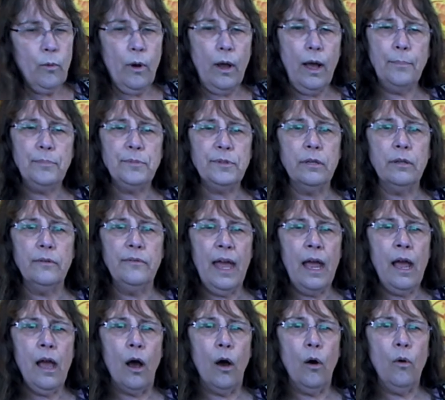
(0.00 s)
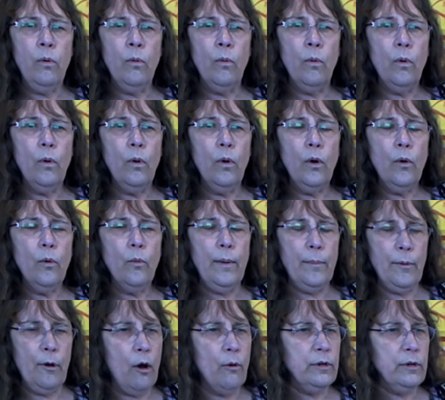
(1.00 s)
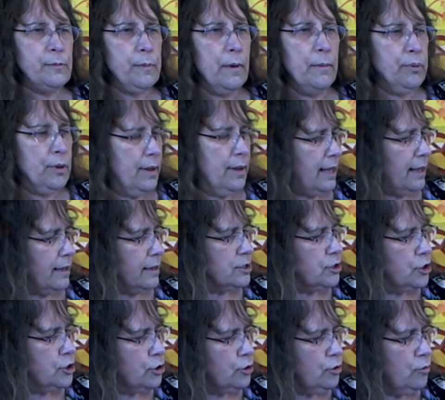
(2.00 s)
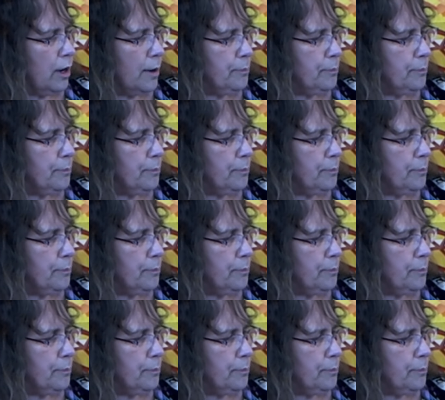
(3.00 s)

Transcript: up till now, we've always been playing a 2